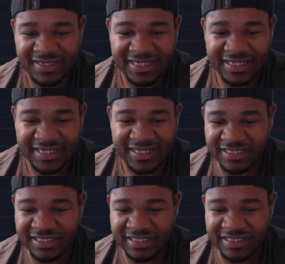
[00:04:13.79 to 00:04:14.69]
and just
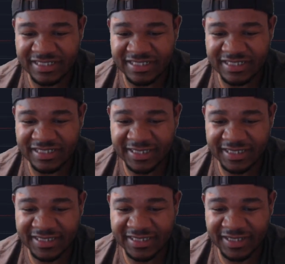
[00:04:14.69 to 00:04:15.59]
never pushed. So I'm
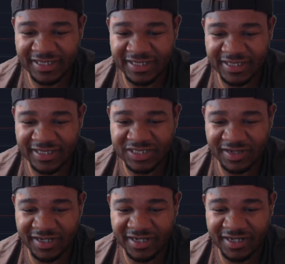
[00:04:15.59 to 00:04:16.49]
thinking it's going to hit this
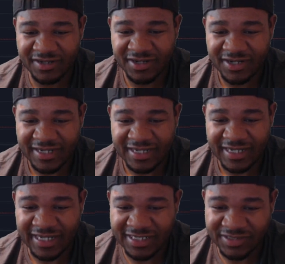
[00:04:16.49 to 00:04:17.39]
right here,
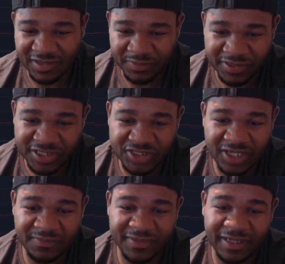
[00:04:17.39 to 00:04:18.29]
and it's going to push
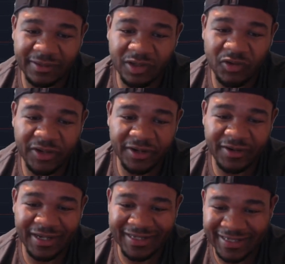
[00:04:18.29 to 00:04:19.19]
up and go
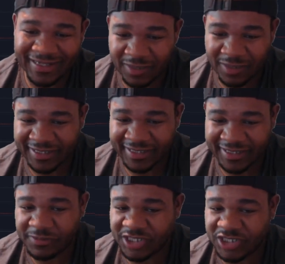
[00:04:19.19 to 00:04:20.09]
here and then come back
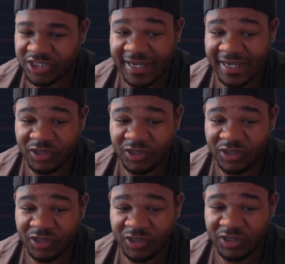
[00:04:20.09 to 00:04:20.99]
down. But it just got
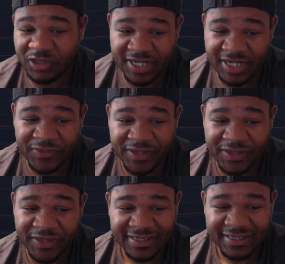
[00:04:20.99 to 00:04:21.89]
directly pushed down
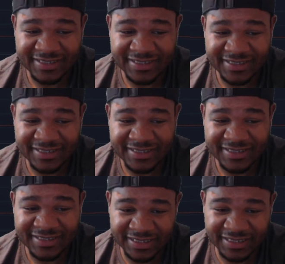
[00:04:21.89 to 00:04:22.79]
because there is
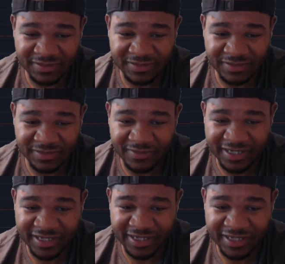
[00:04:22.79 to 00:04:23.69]
resistance right here, right
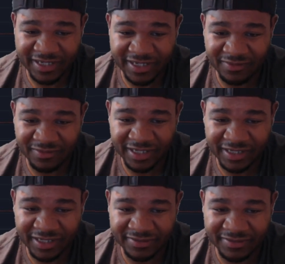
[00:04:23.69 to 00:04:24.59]
here, and right here, and right
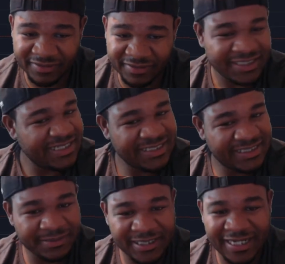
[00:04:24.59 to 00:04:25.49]
here.
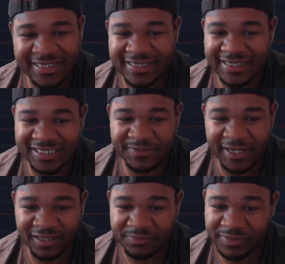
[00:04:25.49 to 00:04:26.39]
Something I didn't
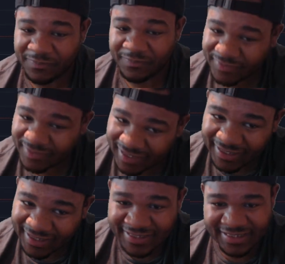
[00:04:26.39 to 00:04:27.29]
expect, but it
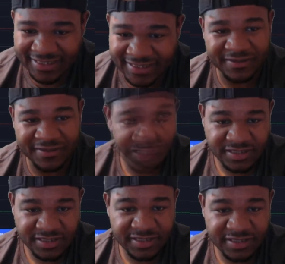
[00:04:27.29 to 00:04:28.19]
is there.
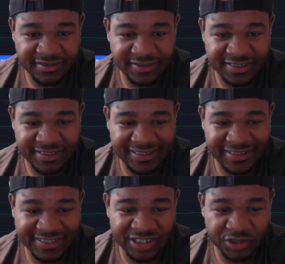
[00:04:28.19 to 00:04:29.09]
So let's go on to the
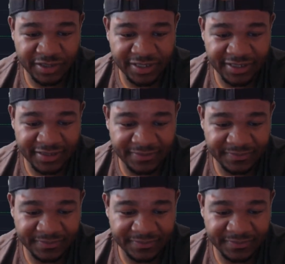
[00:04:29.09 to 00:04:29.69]
next trade.